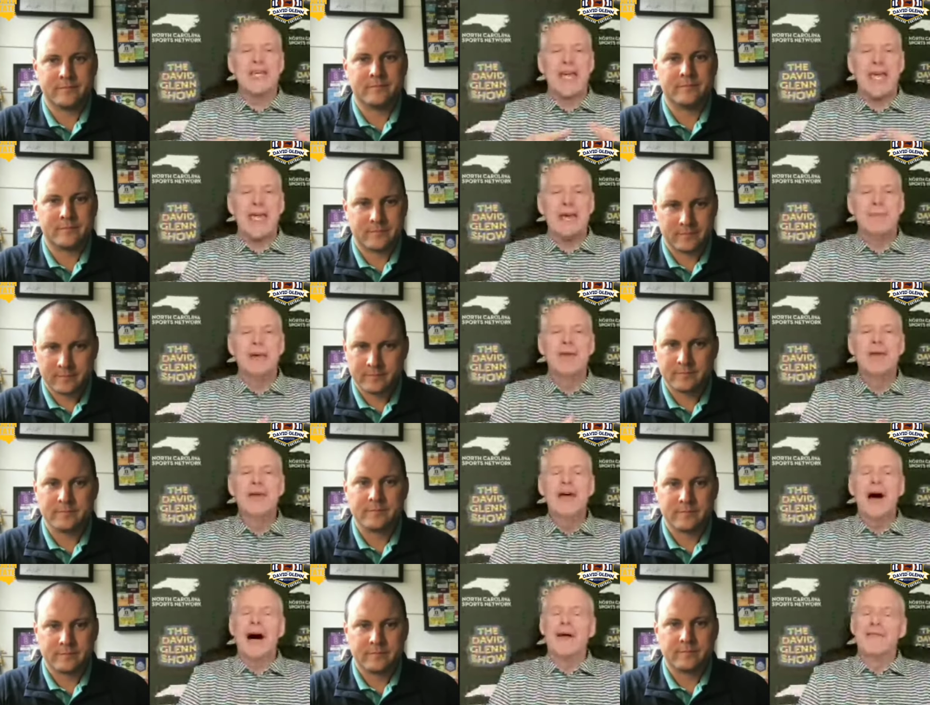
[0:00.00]
Speaker 1: game
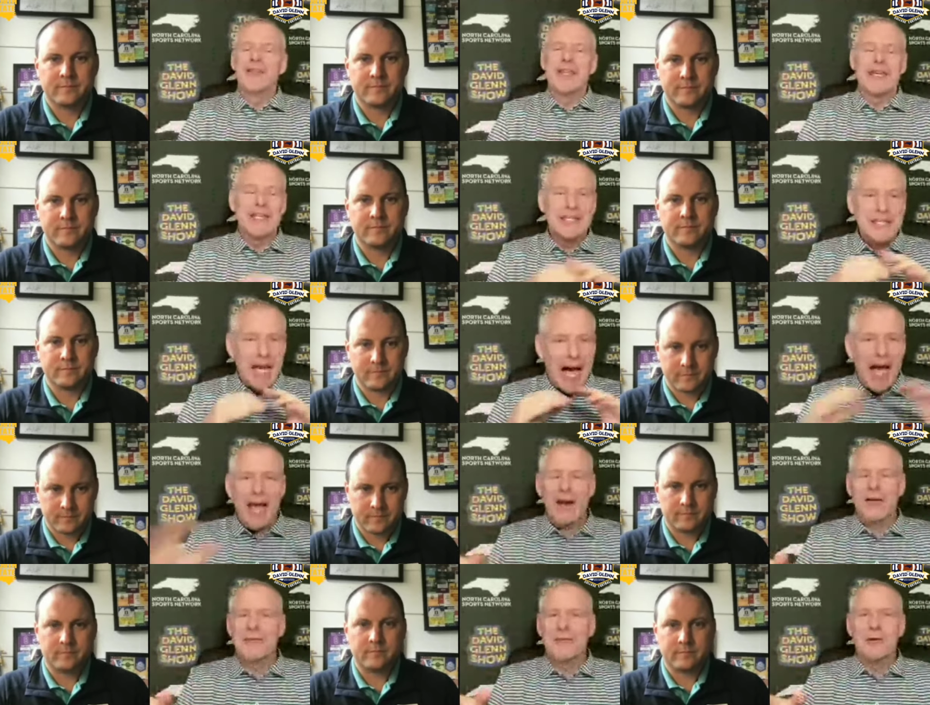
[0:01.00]
of the
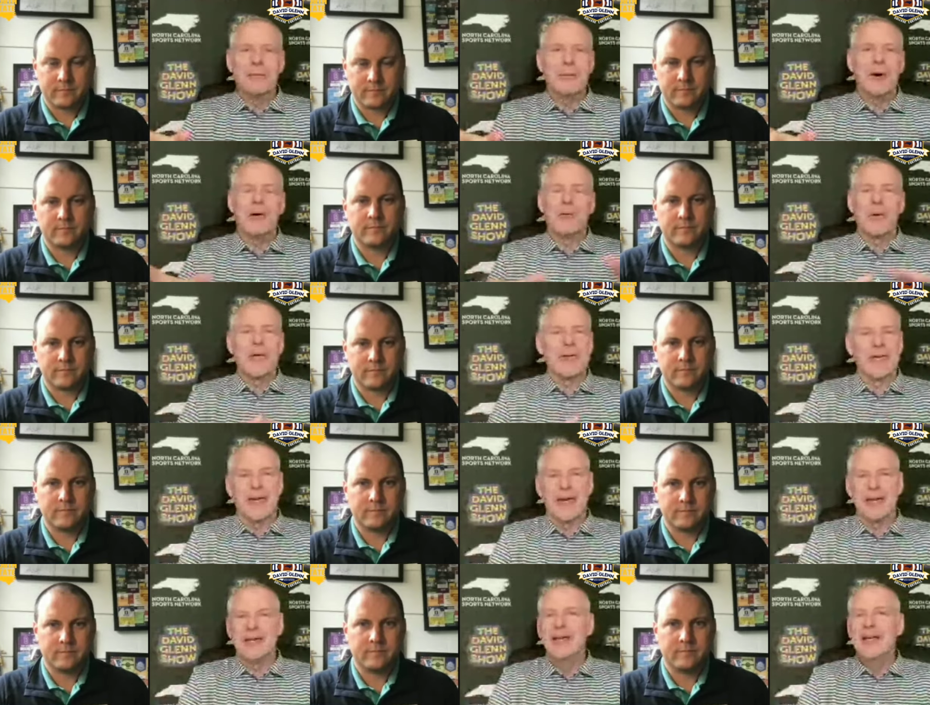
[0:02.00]
entire football
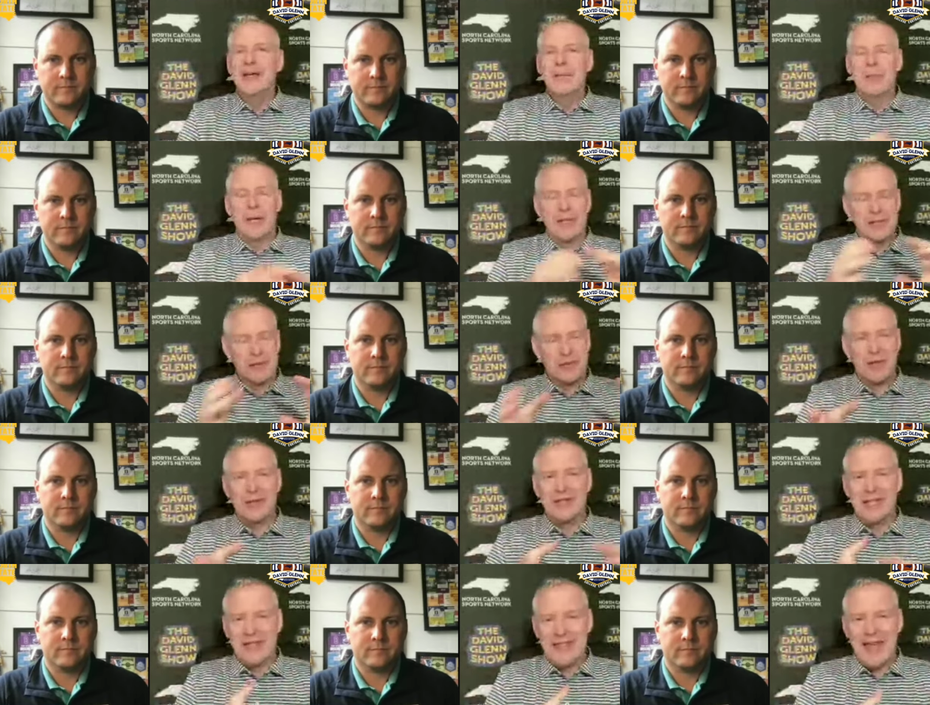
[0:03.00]
weekend, but it's
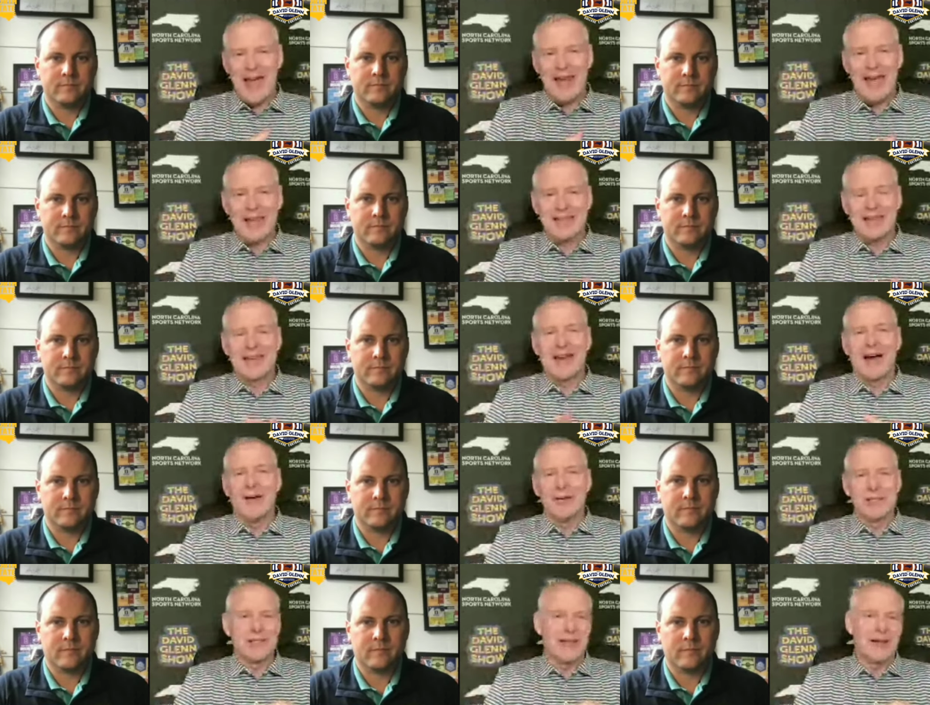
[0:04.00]
certainly that at the
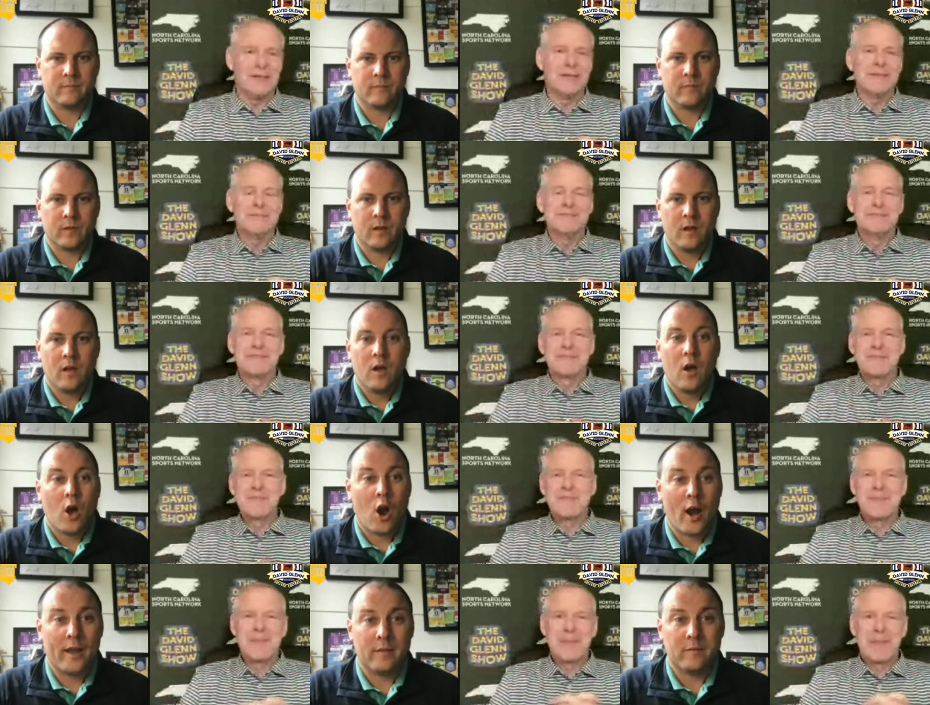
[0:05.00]
college level.
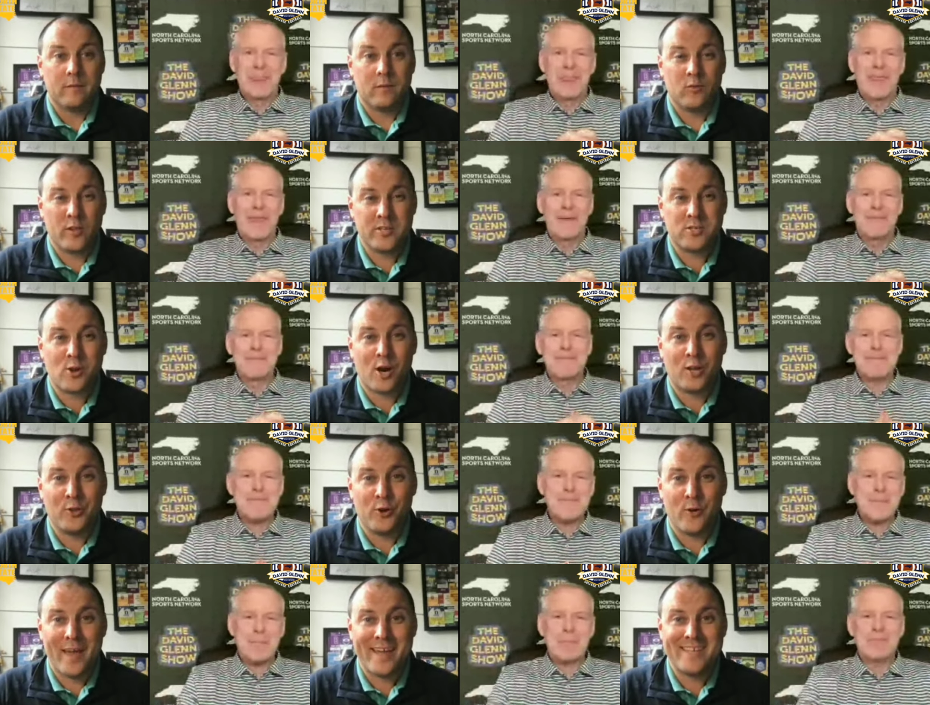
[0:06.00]
Speaker 2: All right. Let's talk a
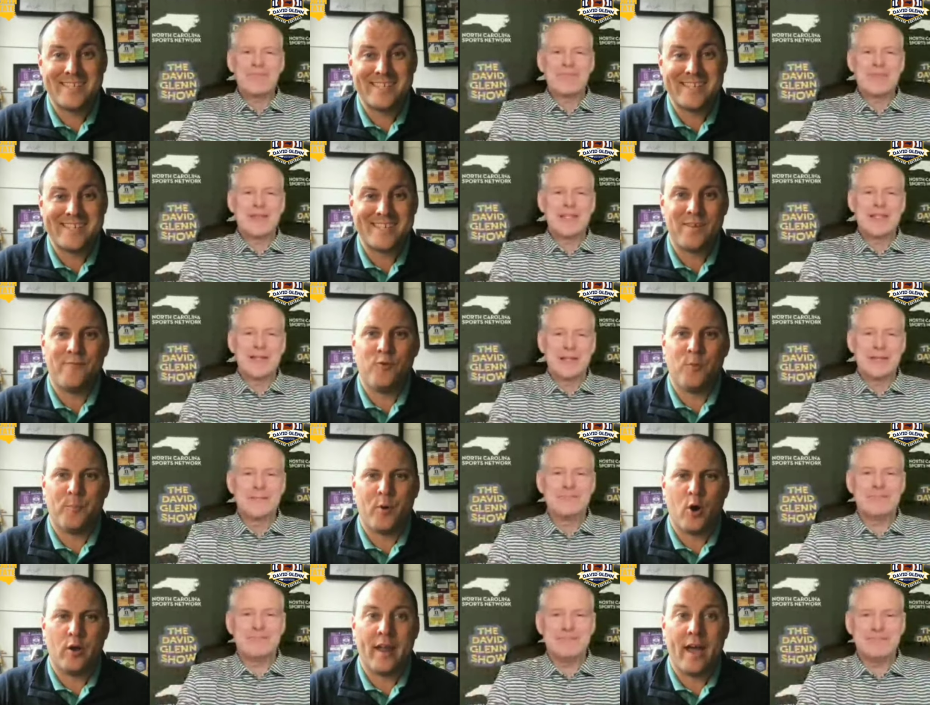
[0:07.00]
little ACC
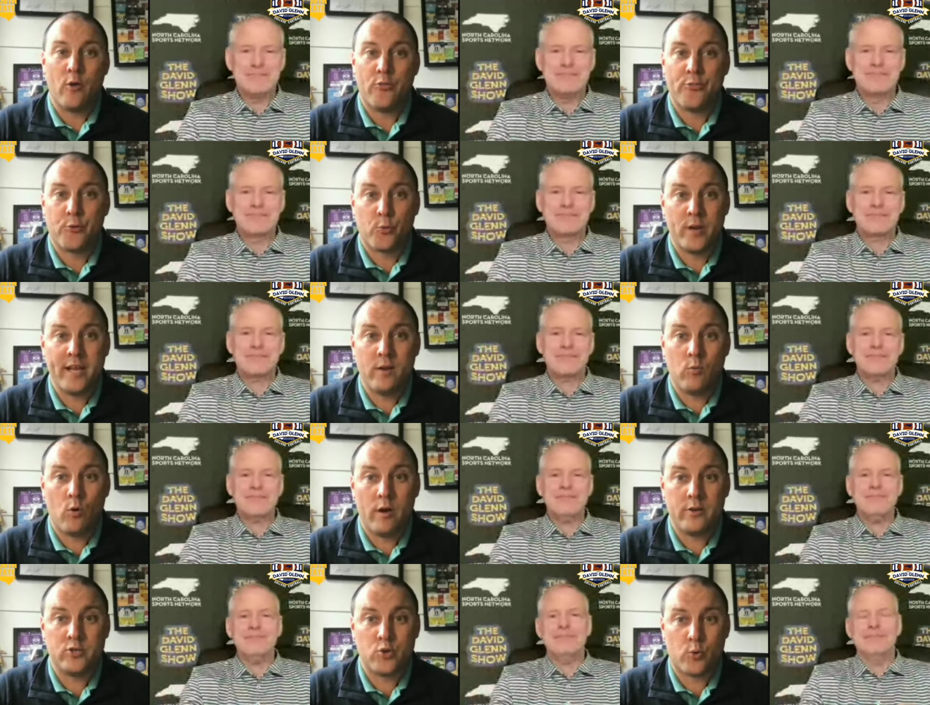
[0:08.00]
football now. Three and
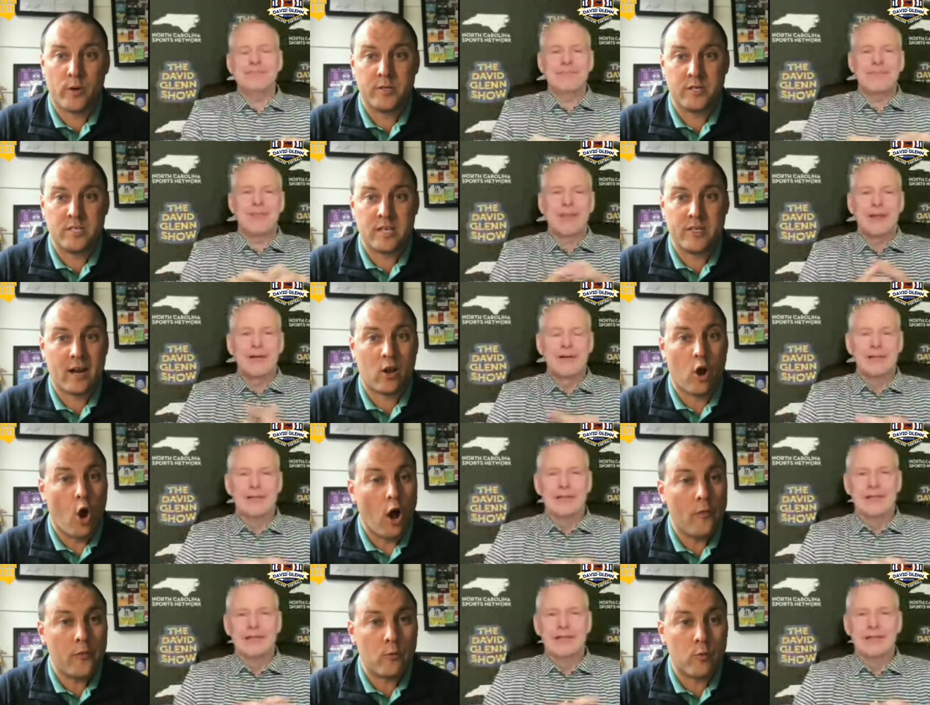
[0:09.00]
one Georgia Tech
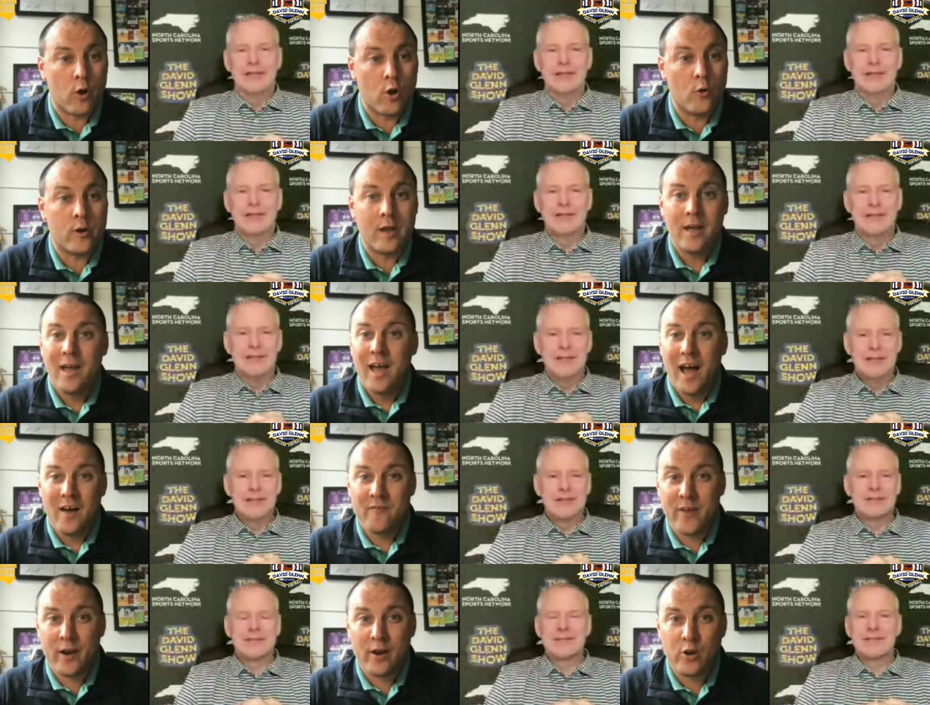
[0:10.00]
on the road, a very